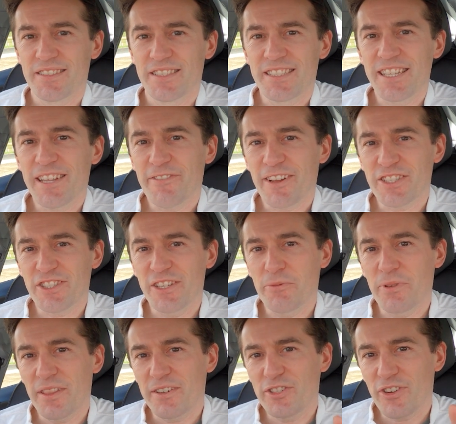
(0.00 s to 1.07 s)
to see if actually
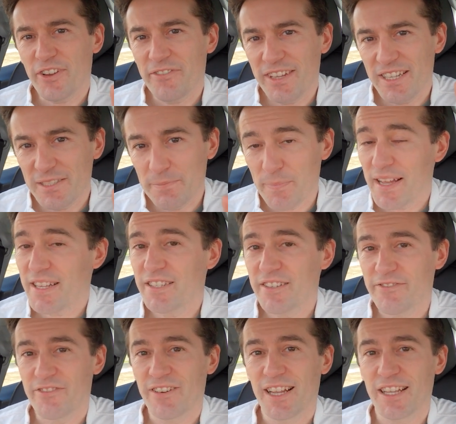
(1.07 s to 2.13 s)
whether traffic is better
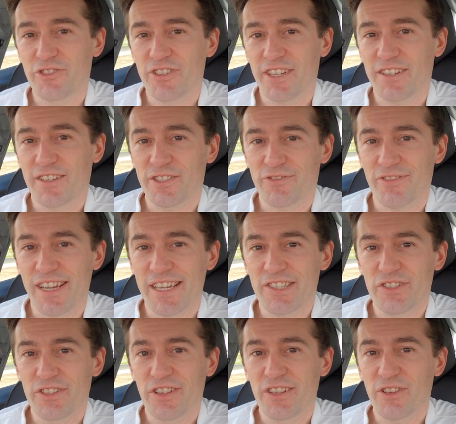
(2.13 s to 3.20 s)
for electric cars
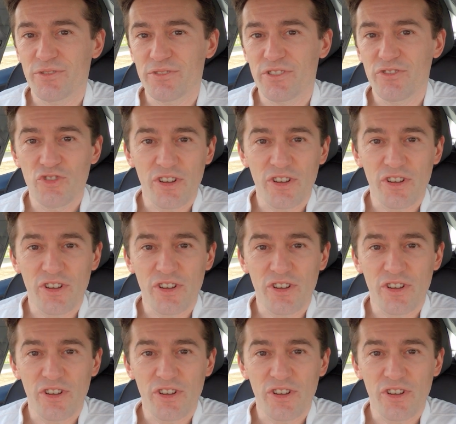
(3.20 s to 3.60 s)
range than constant